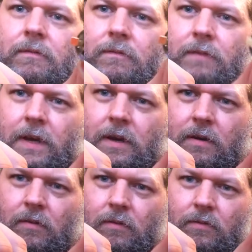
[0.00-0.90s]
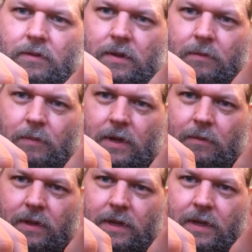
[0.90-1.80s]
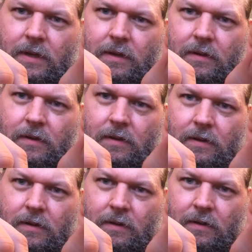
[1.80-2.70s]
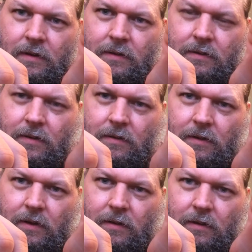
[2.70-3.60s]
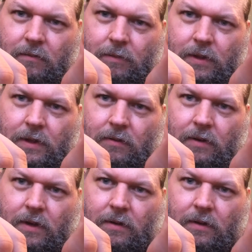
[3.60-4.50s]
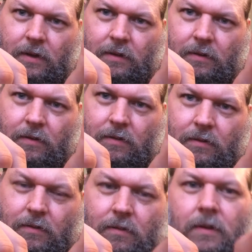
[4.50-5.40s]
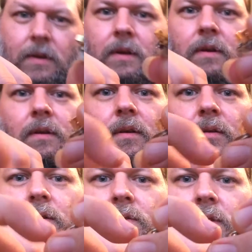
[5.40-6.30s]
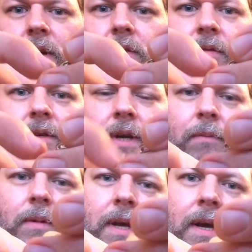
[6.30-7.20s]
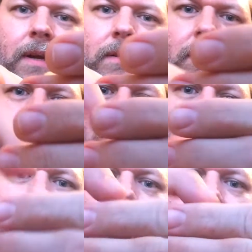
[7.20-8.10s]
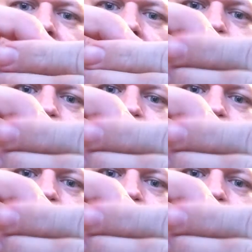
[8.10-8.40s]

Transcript: fat air holes in the bottom of that, so you know, you put that right underneath your, the coil's right over the top of that, and you know, get your